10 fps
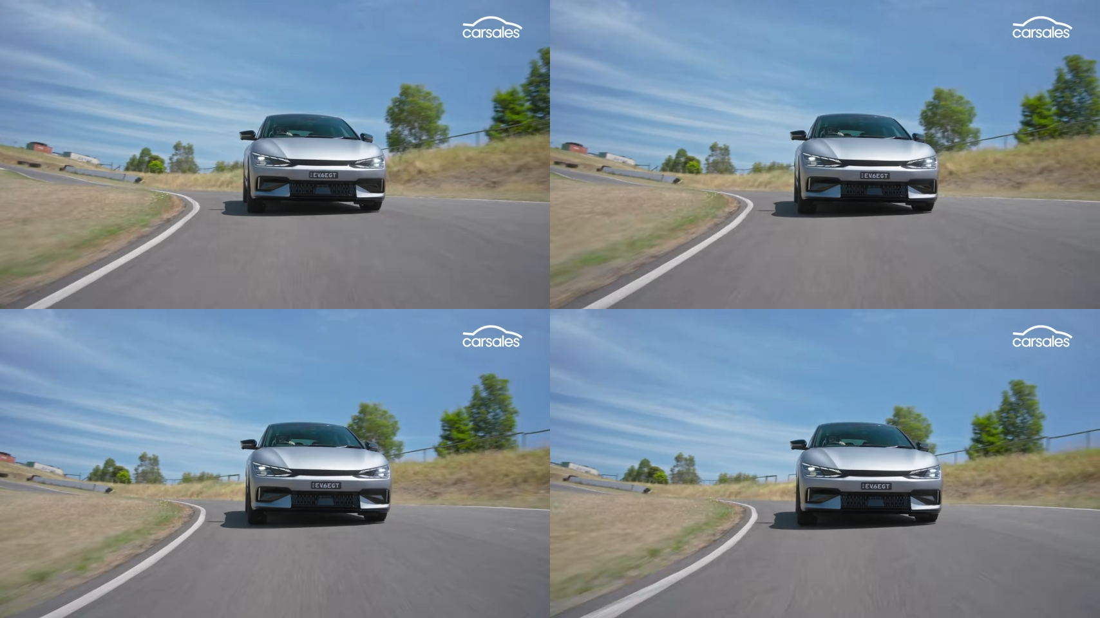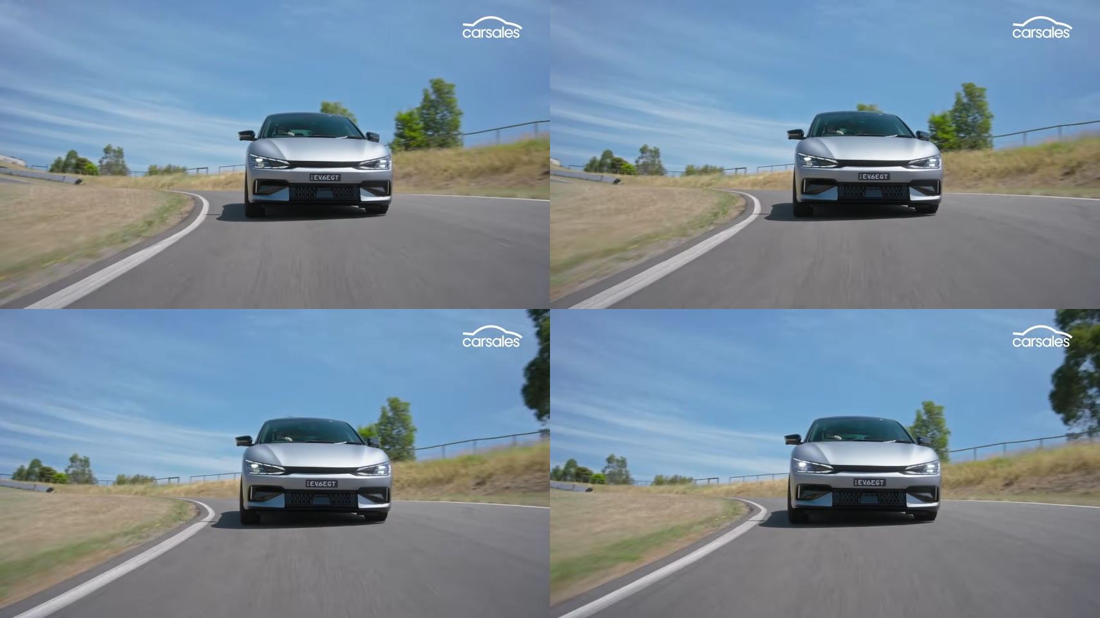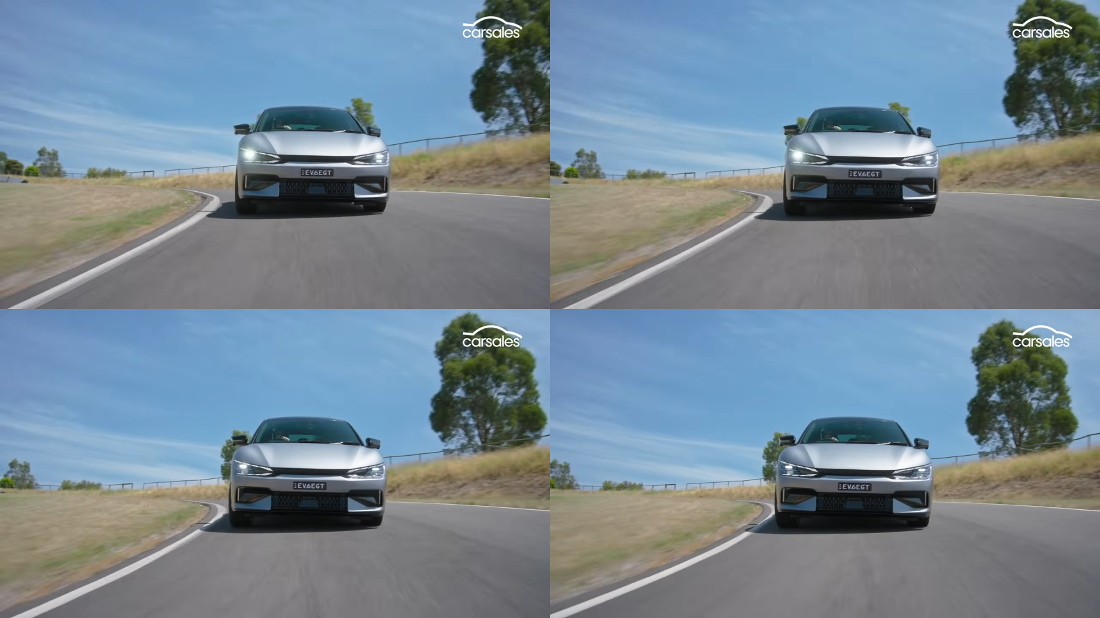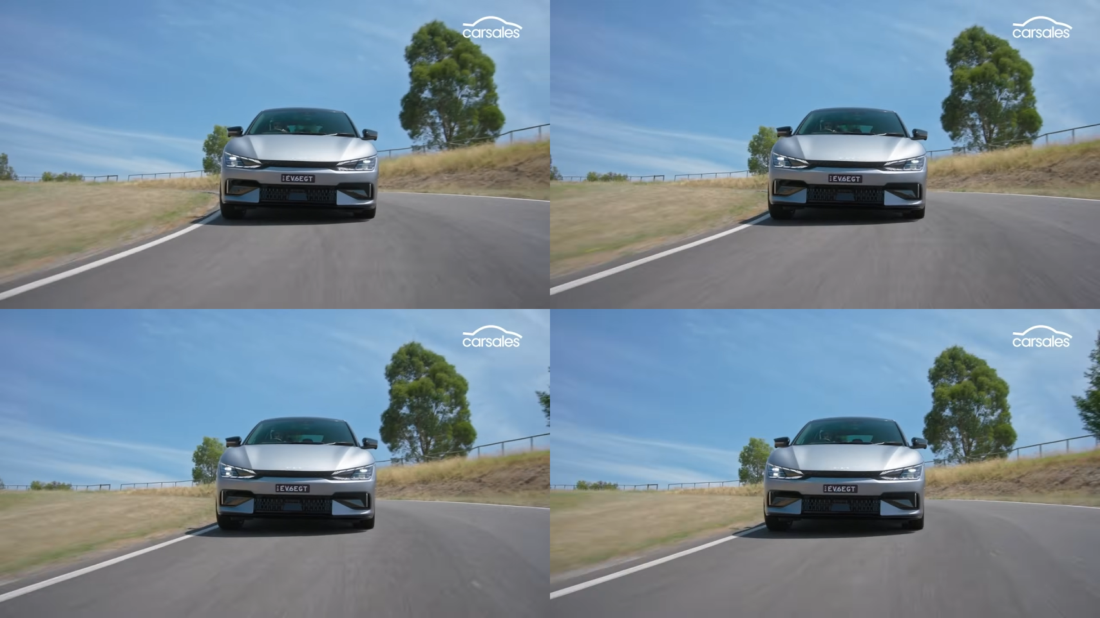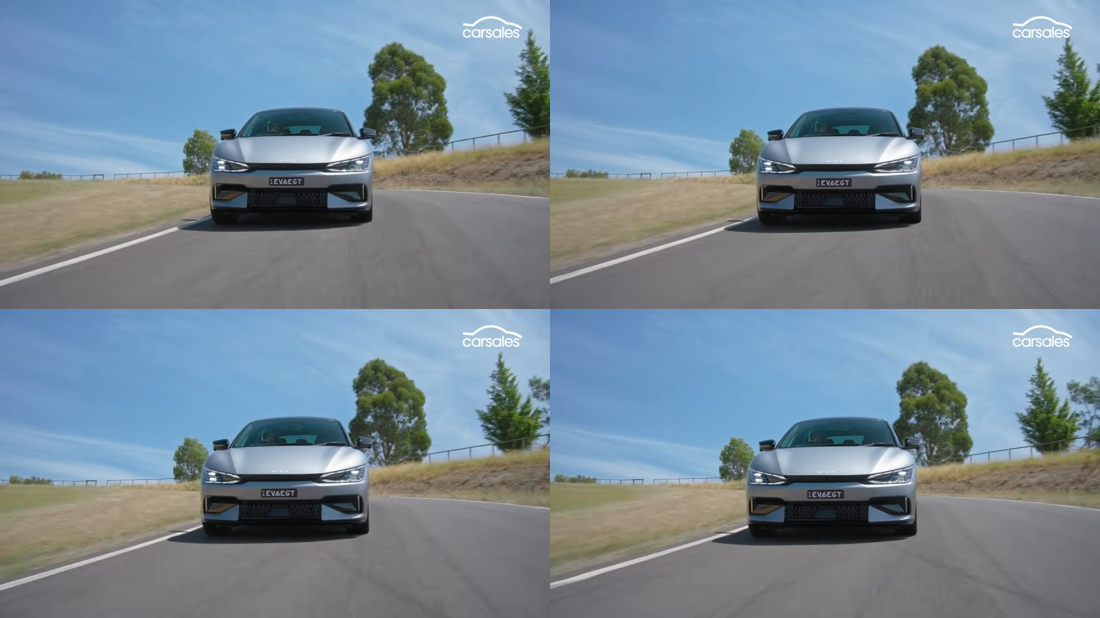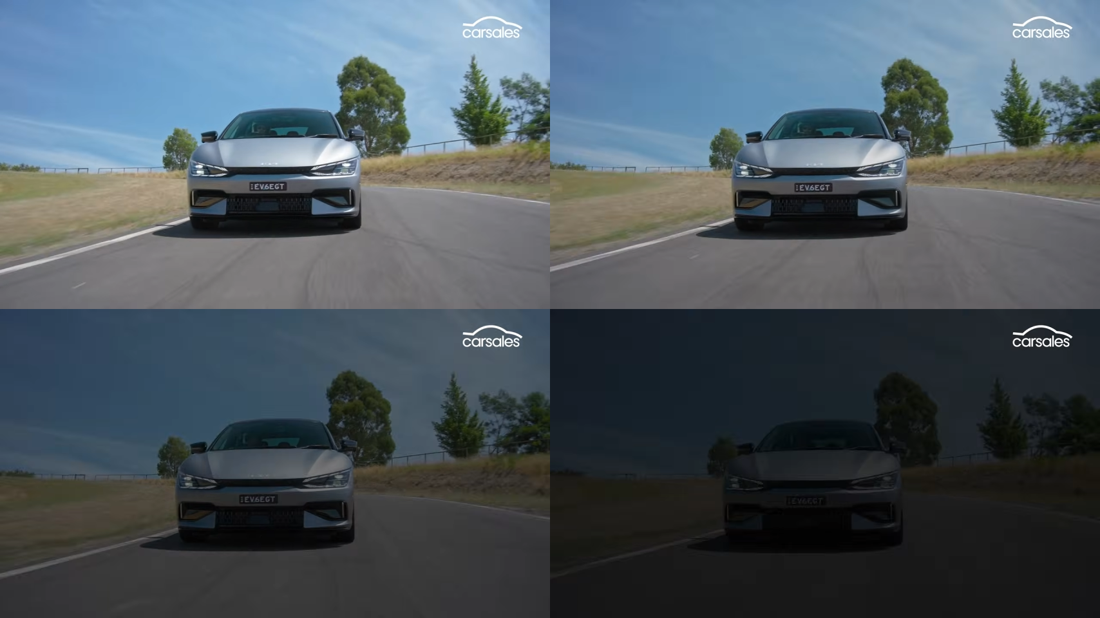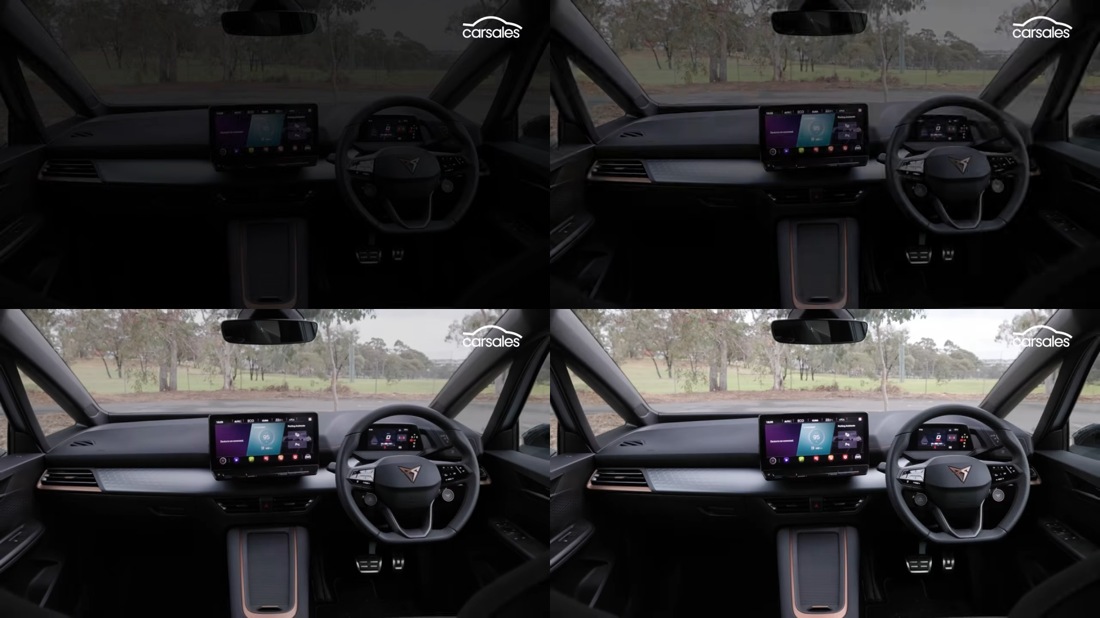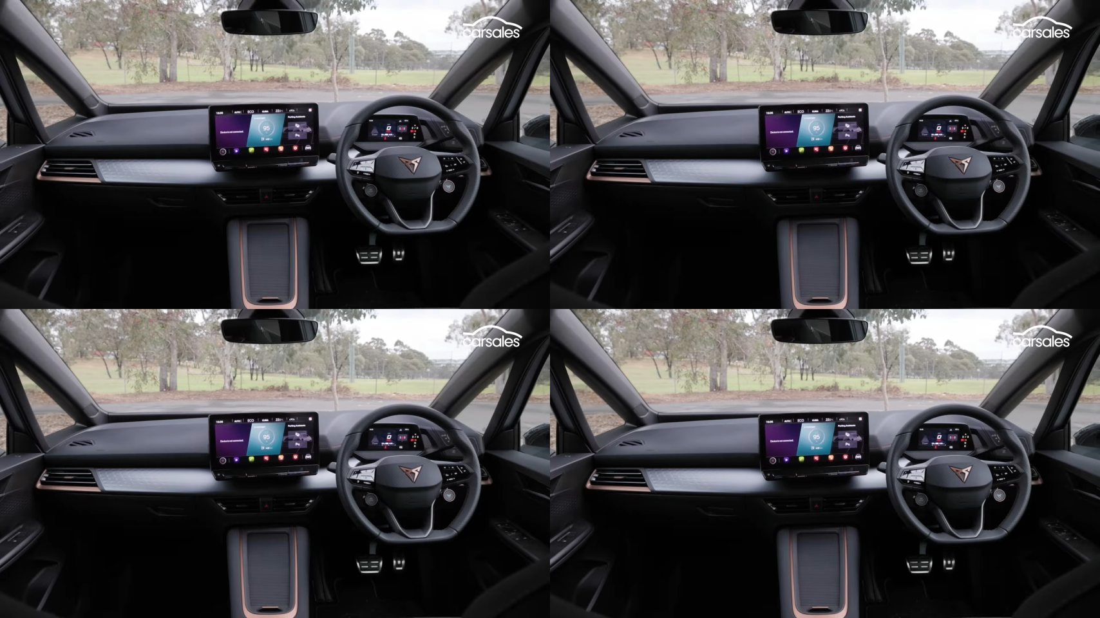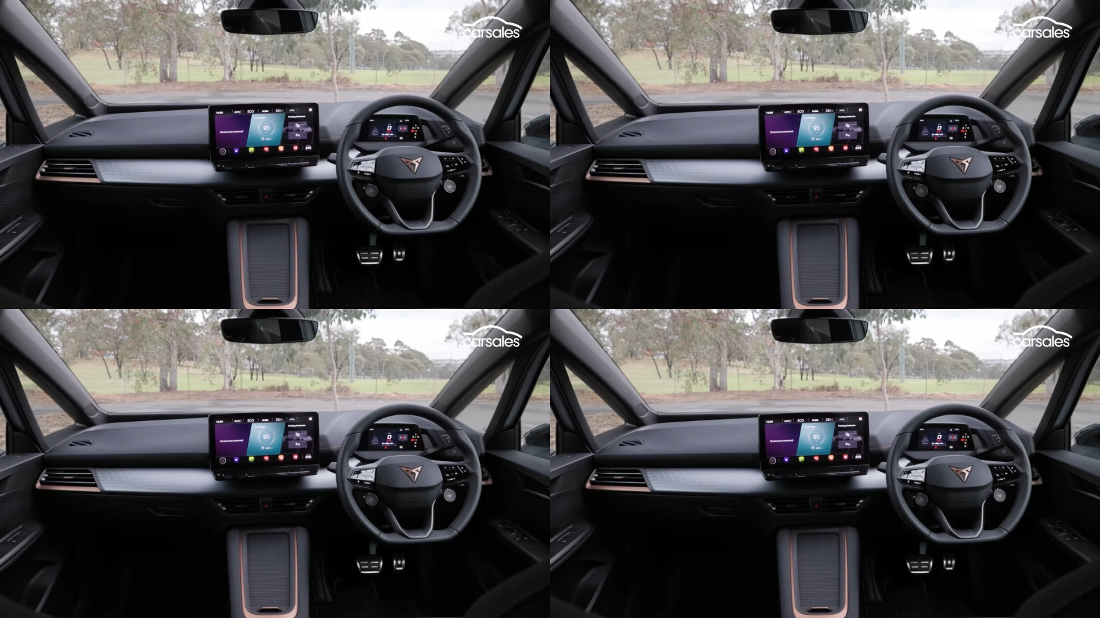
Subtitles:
(no speaker visible)